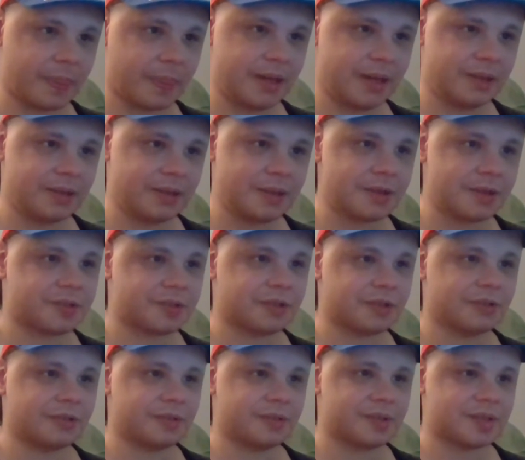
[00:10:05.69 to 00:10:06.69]
in the
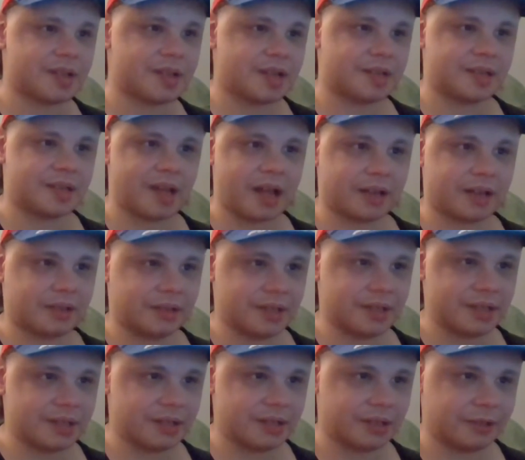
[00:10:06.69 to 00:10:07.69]
Eternals exactly.